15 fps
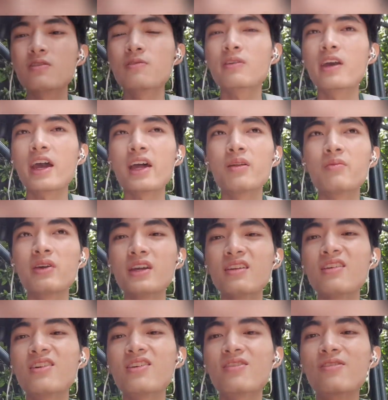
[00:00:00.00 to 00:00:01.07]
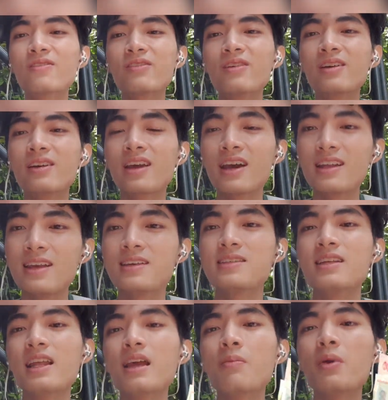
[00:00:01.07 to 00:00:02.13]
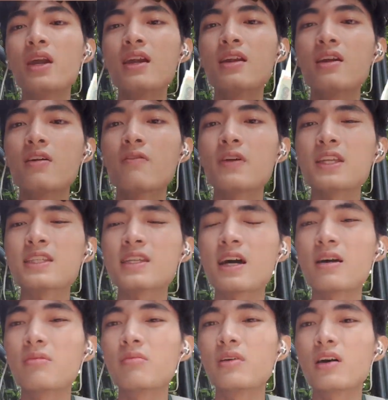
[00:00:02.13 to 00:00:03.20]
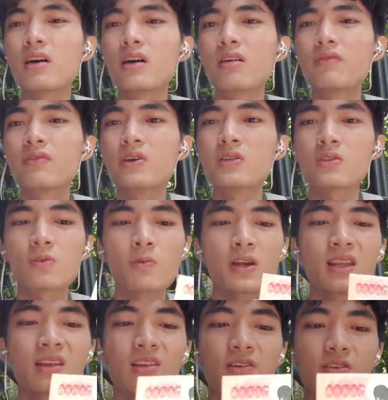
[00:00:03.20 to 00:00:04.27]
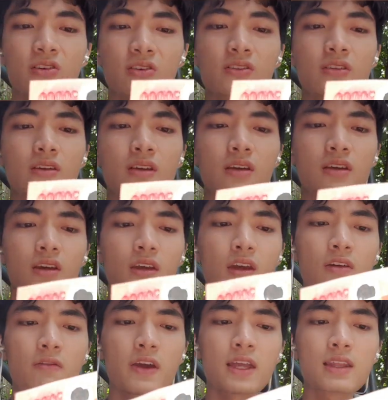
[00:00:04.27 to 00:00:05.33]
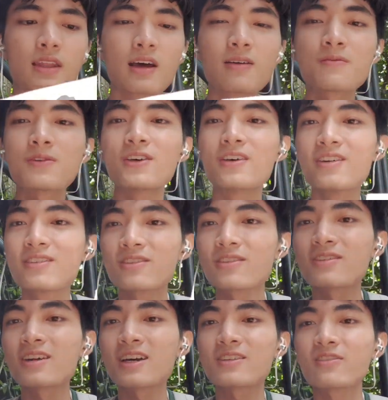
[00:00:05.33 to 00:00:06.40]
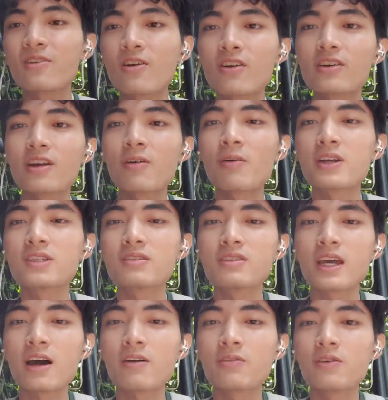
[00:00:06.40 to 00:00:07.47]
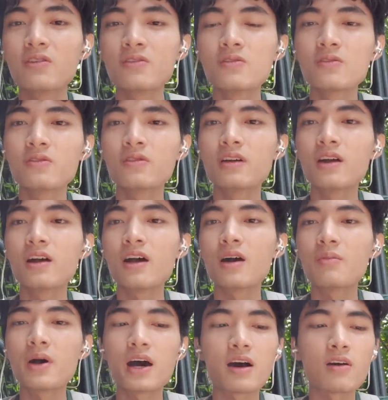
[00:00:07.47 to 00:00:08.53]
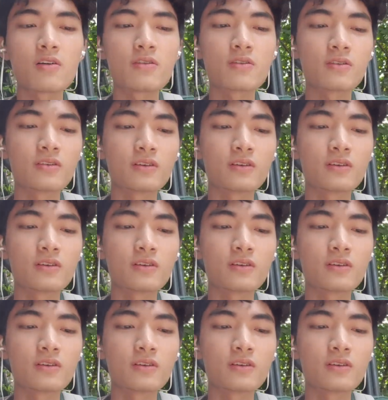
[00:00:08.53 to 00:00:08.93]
you can easily be the victim of the swindlers in Vietnam. So that's all I want to tell you about